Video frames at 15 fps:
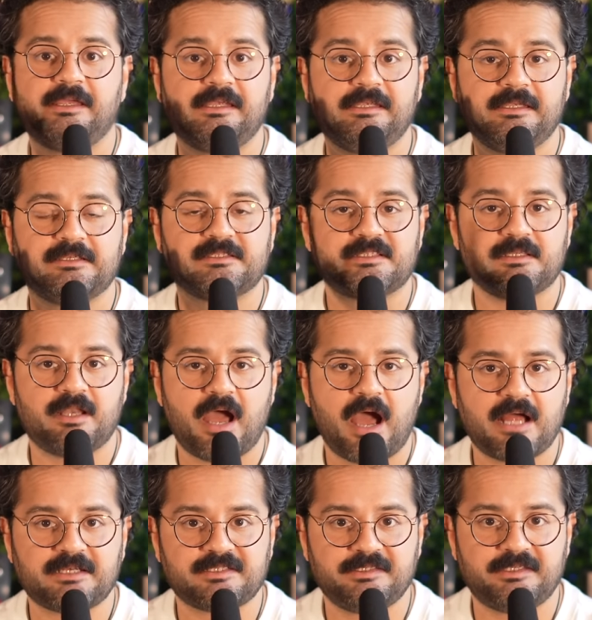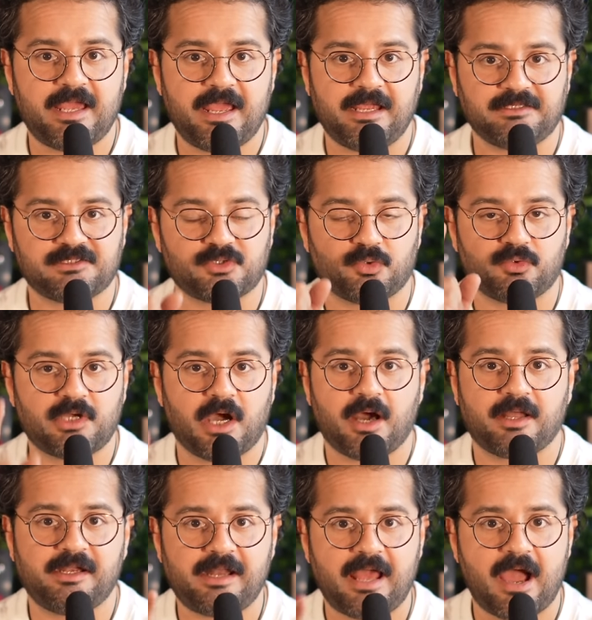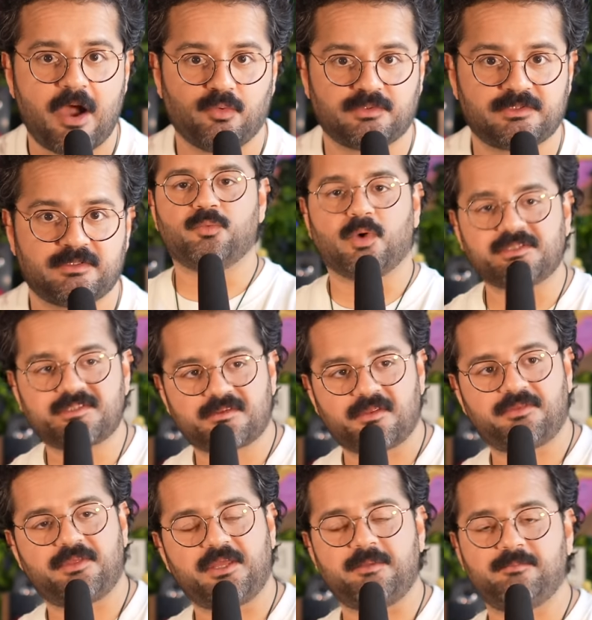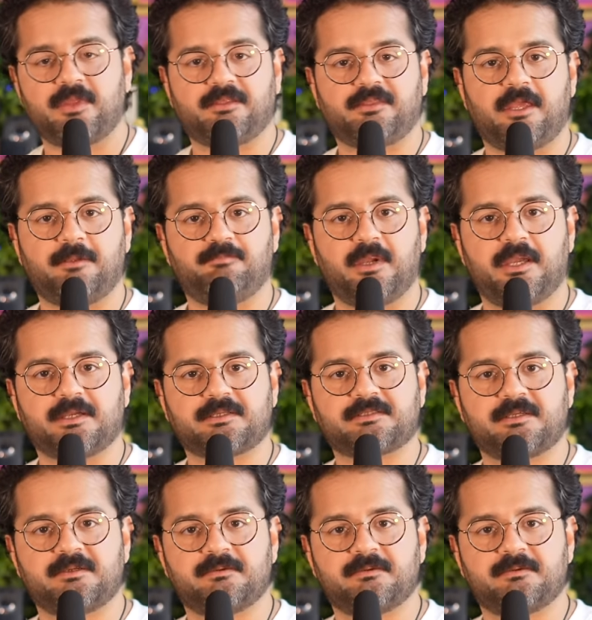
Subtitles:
He is not gay, so cut it out. What's the theme that they picked?